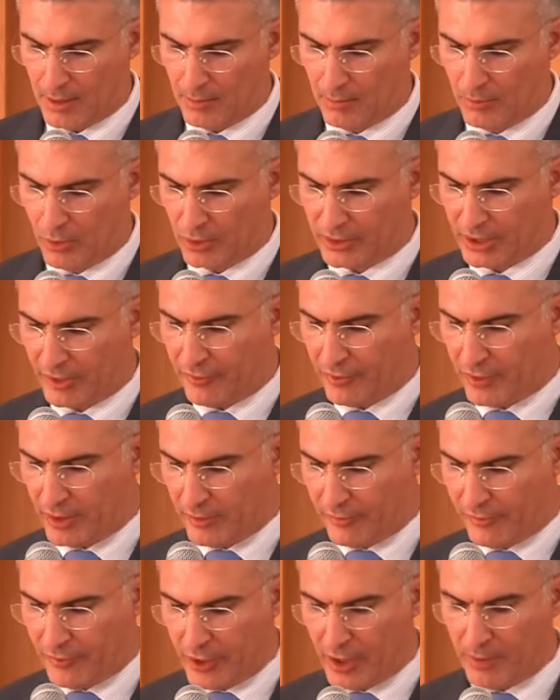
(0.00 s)
Malta
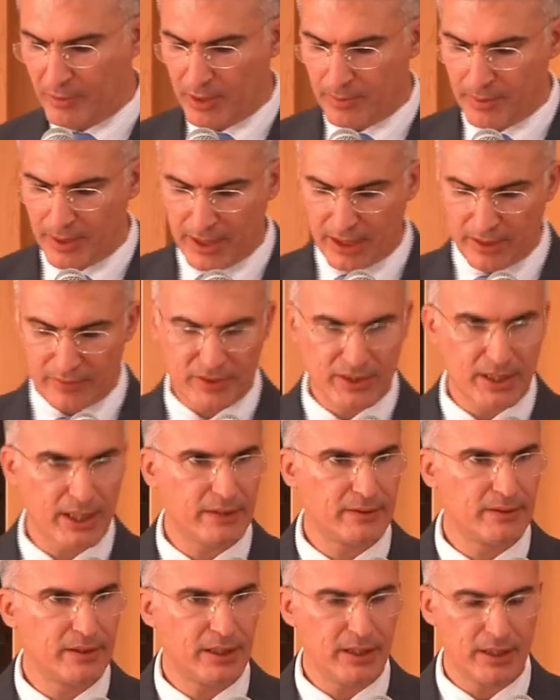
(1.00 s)
firmly believes
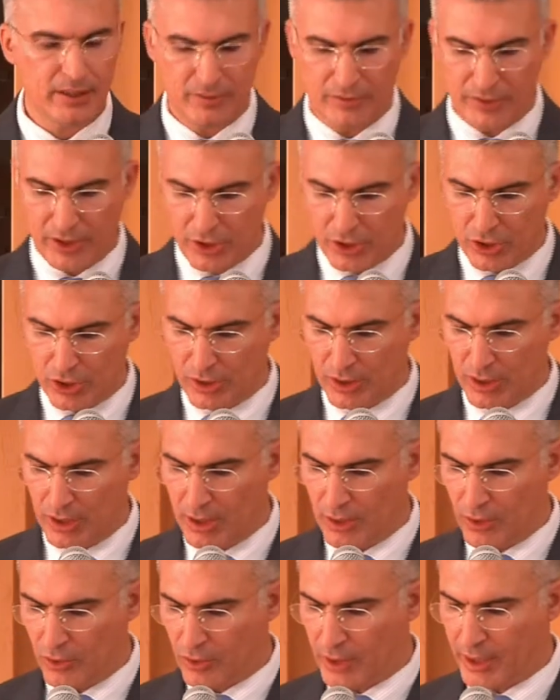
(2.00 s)
that the
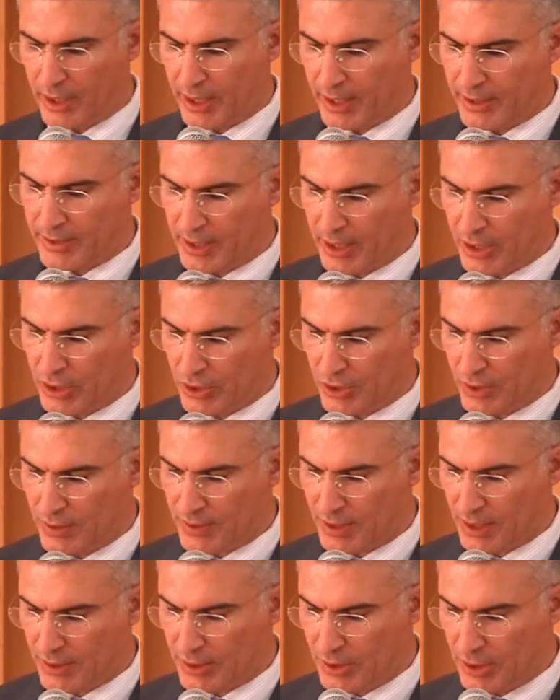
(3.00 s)
regional
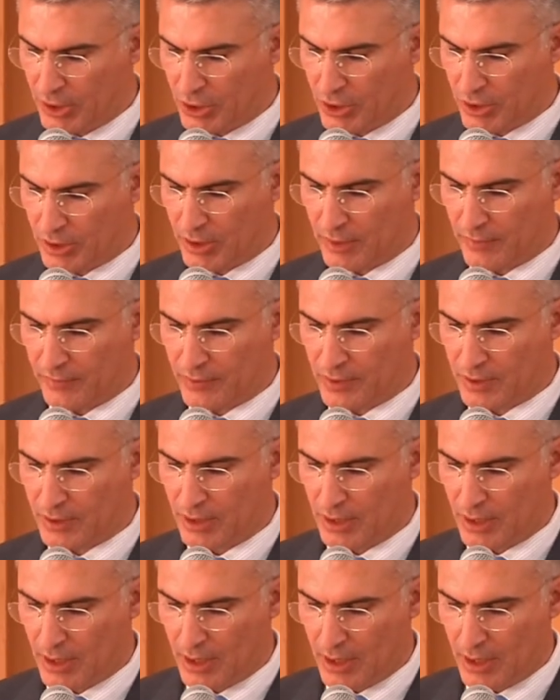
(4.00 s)
organizations and initiatives